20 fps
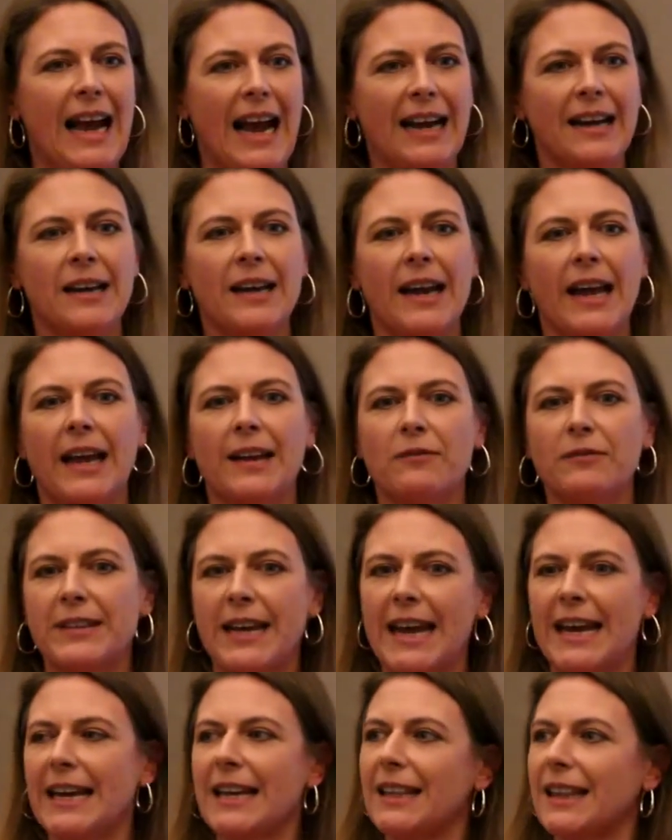and
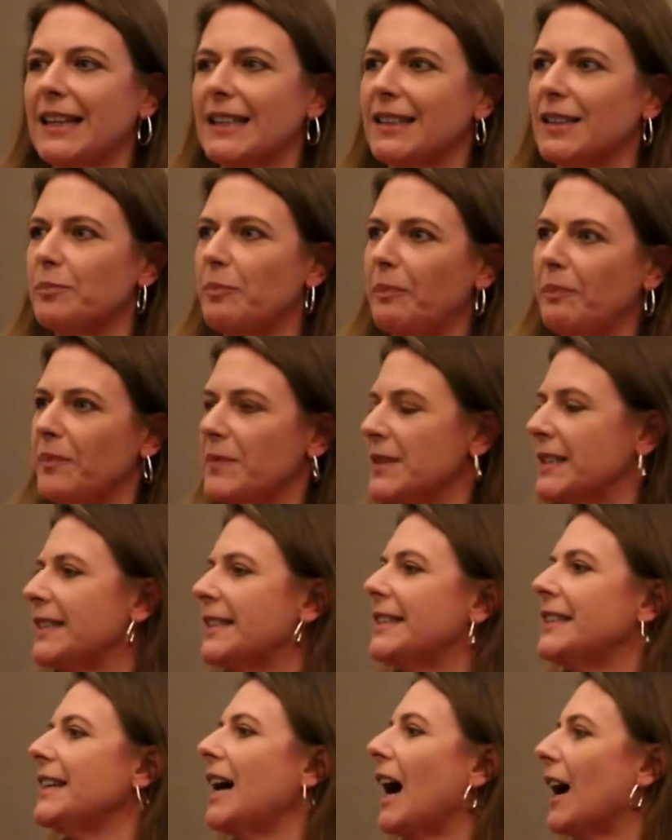take this
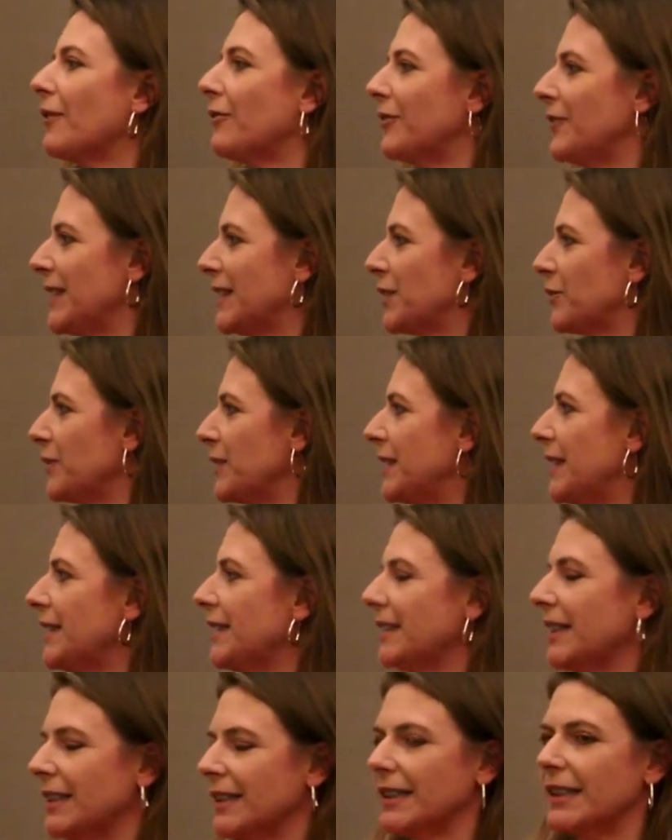stuff, this
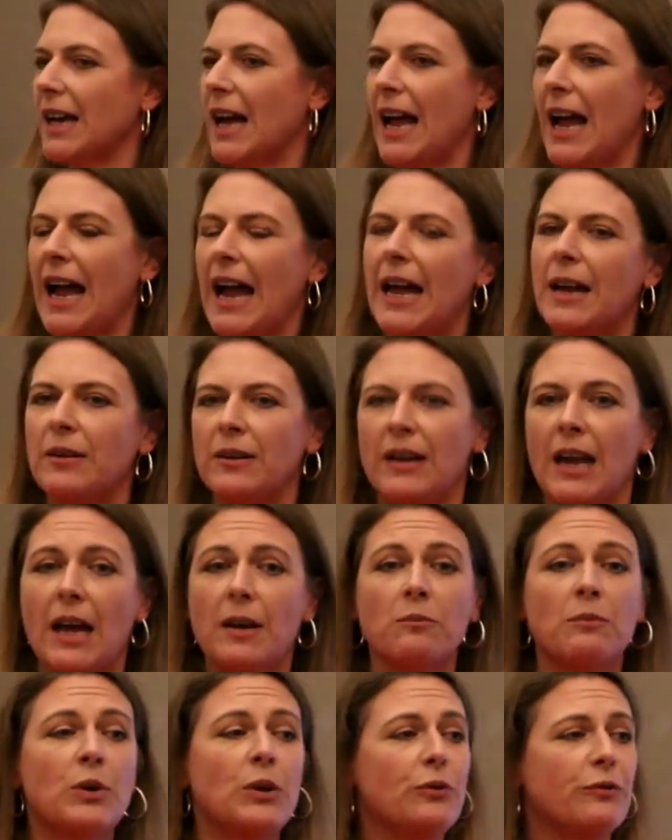resistance,
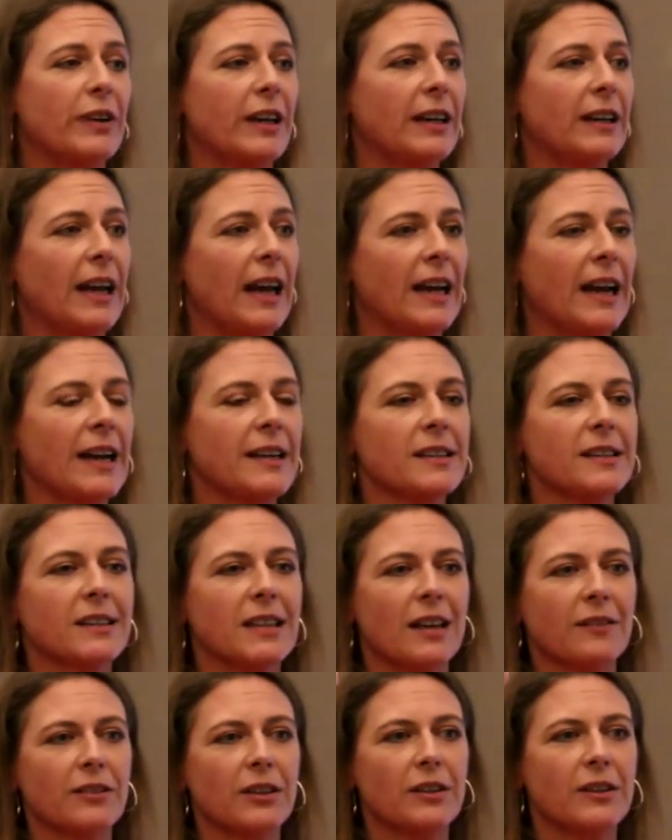and move it. And I
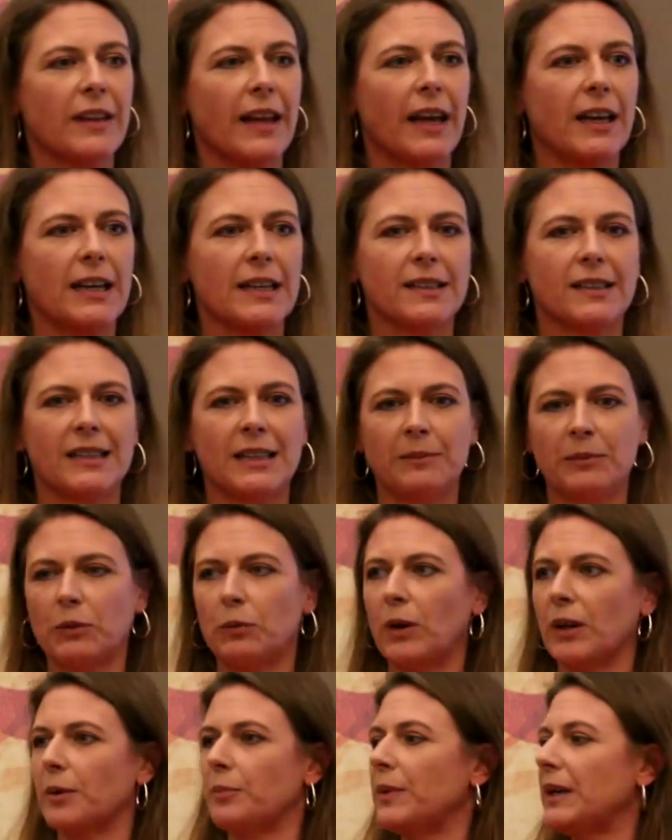discovered that it seemed to
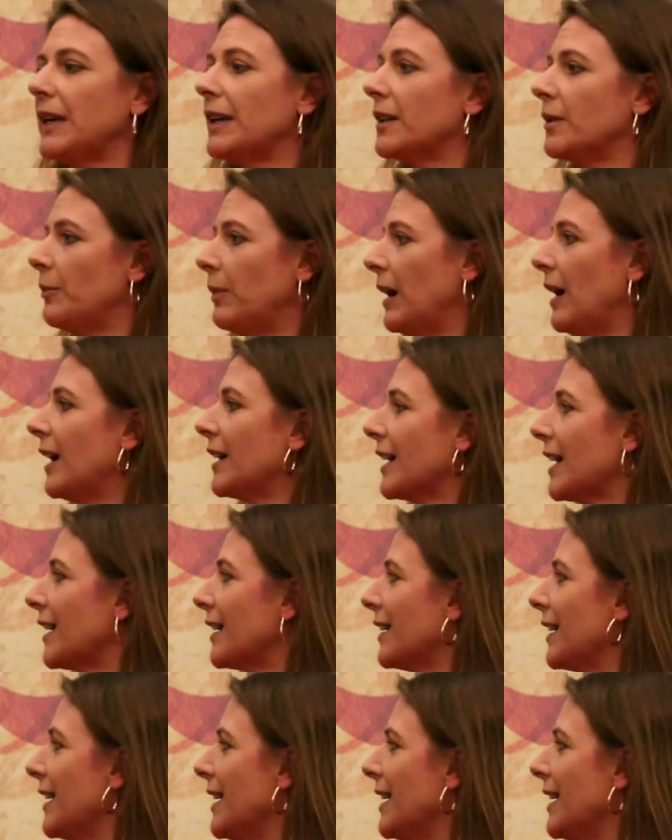want to be in the body.